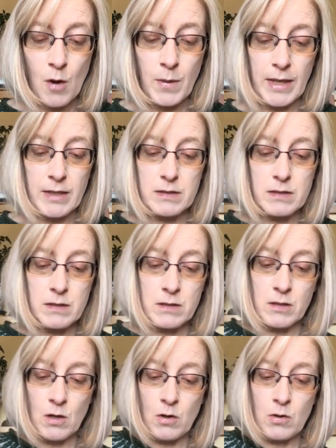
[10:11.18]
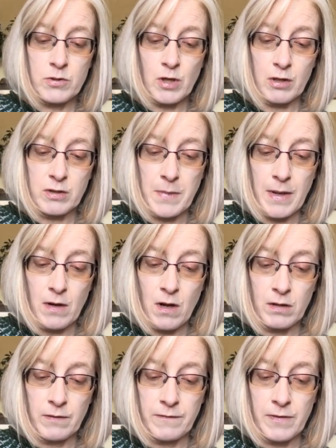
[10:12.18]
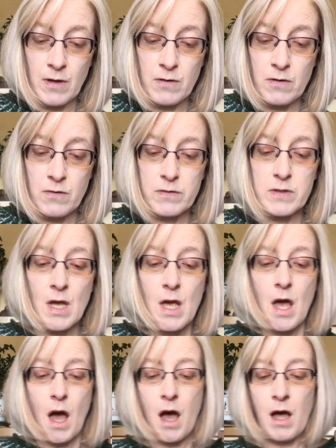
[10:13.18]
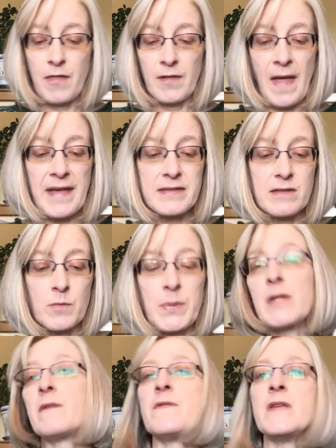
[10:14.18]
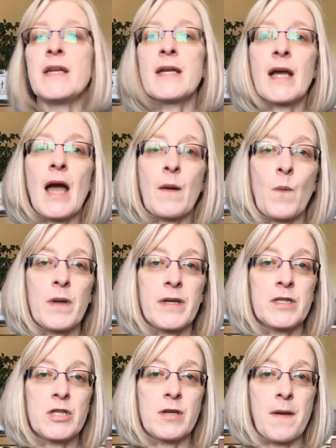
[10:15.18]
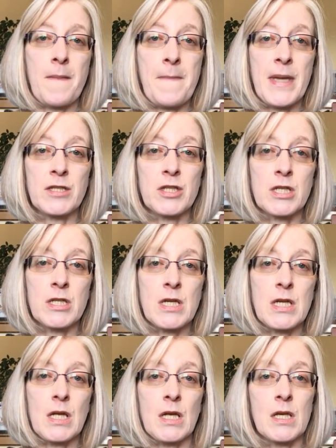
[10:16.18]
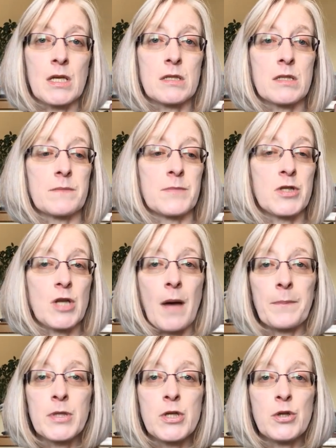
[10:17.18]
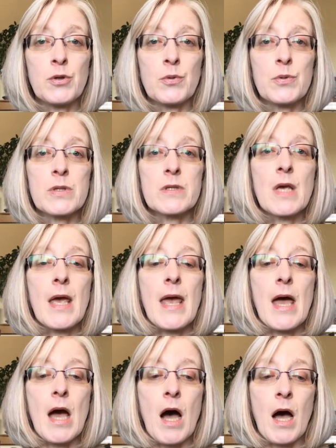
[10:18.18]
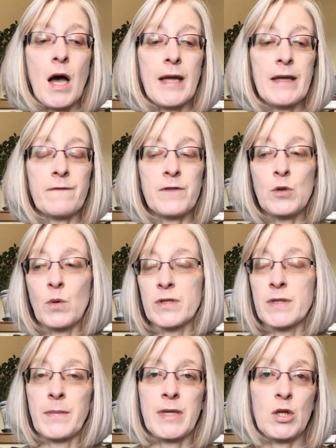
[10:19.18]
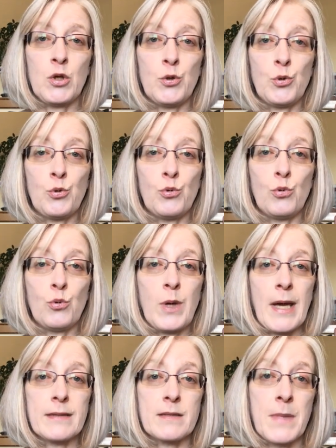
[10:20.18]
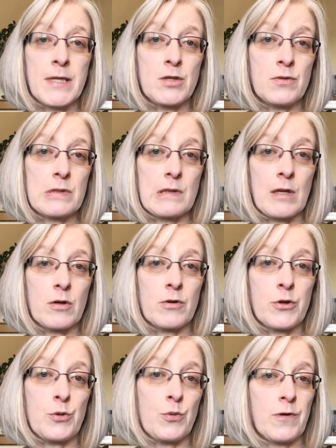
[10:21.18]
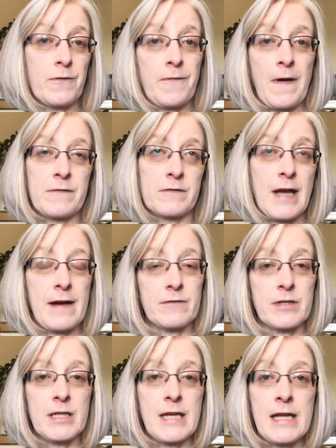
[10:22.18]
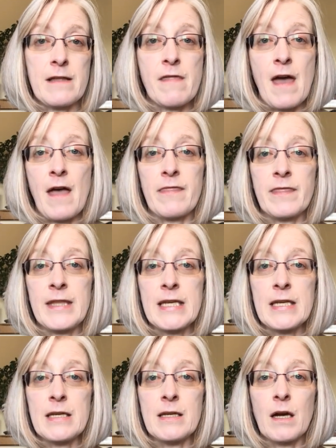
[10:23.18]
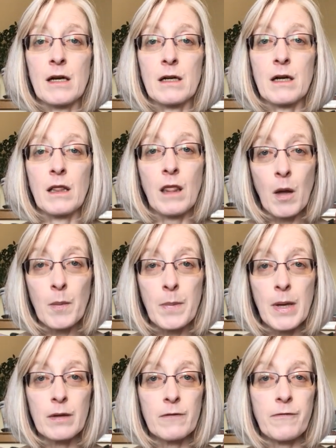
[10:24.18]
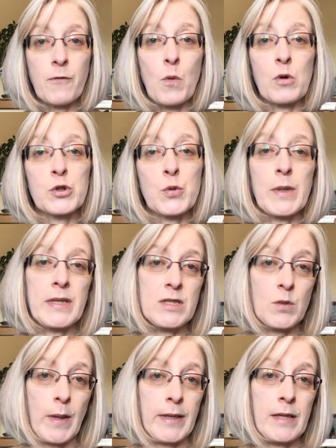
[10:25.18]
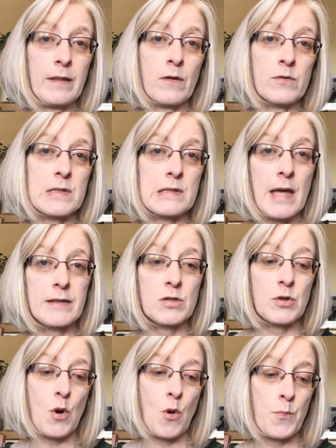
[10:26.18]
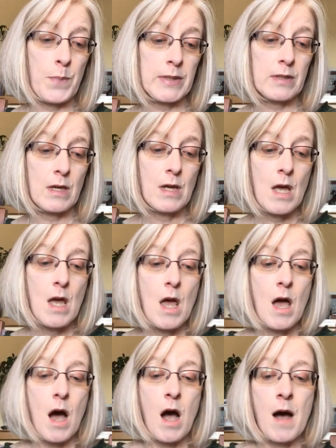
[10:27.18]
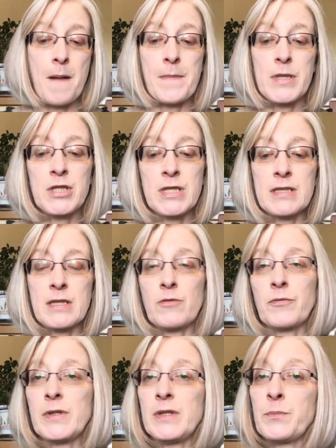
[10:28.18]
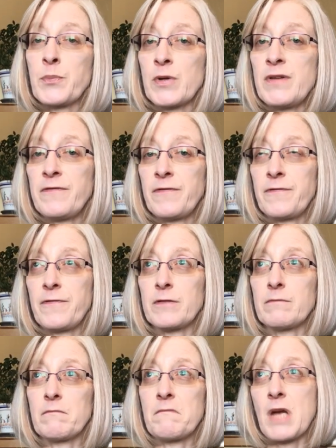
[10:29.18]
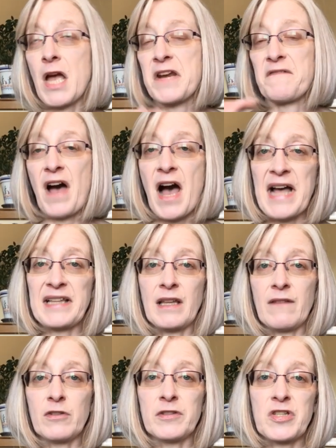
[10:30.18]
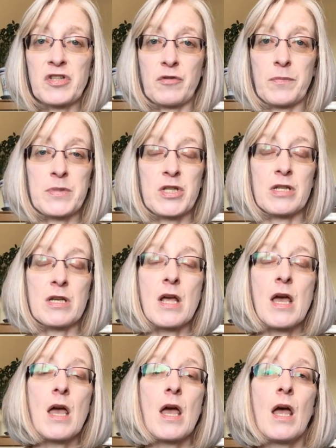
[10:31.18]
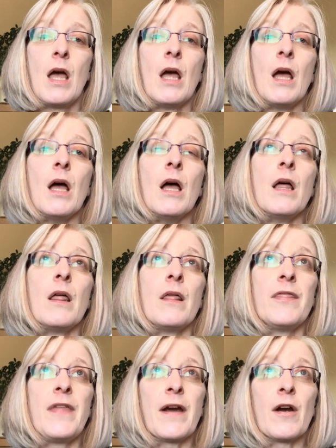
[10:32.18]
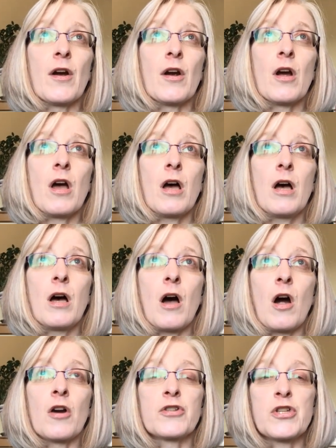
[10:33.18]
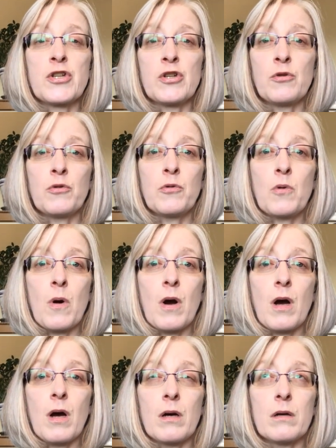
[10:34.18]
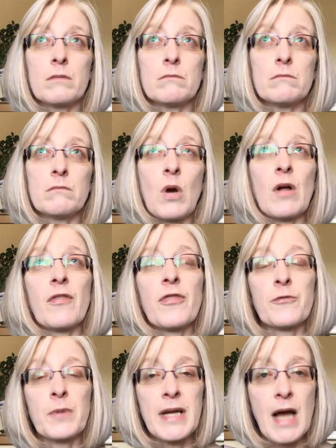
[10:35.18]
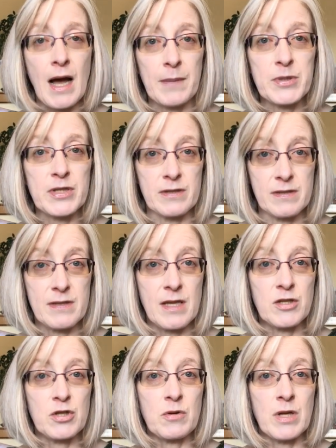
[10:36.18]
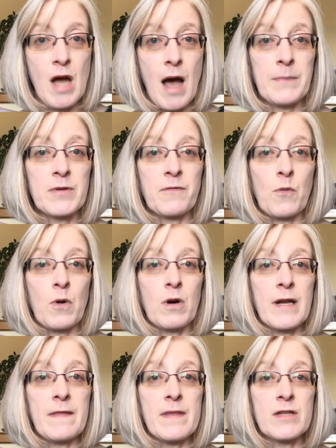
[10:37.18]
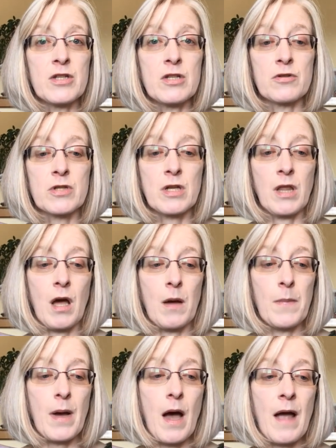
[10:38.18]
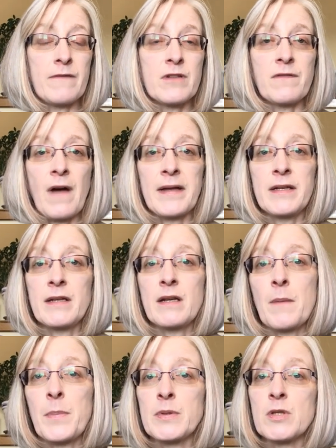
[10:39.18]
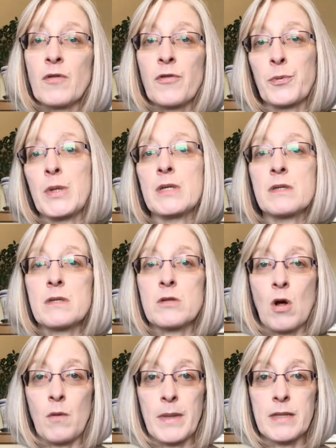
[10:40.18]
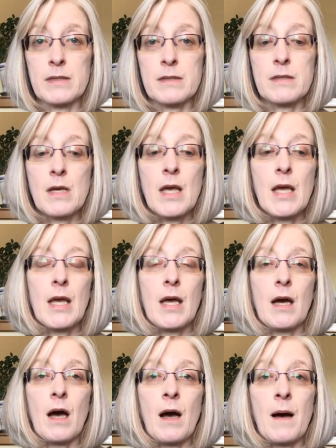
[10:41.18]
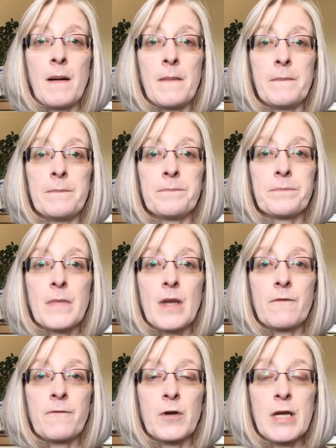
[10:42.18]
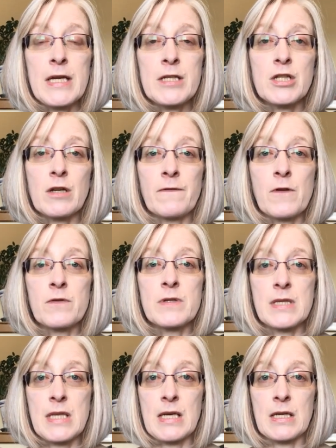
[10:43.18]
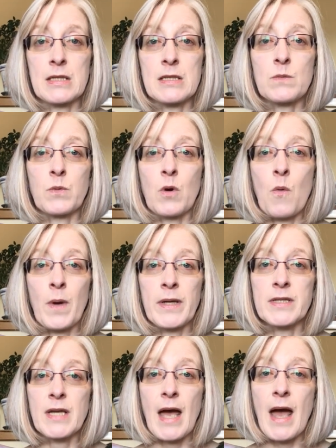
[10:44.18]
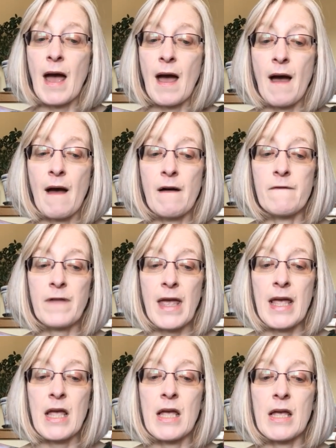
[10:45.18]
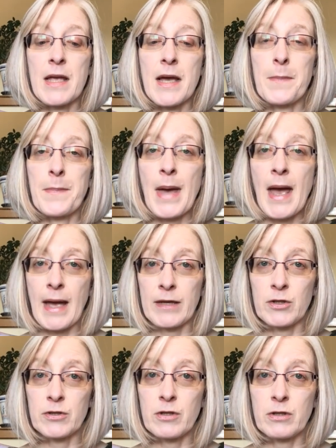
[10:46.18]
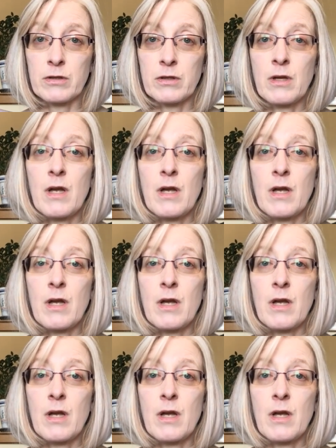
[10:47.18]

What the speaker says: Okay, so talked about all of those. The last little bit of knitting I wanted to mention is some shop news. If you are somebody who gets my newsletter, you would have found out today that the club for 2020, those slots are open. Just did a really brief kind of high level description. There are three options that you can opt for in this year's club. I've divided it up into three installments. For each of those things, we're going to have a pattern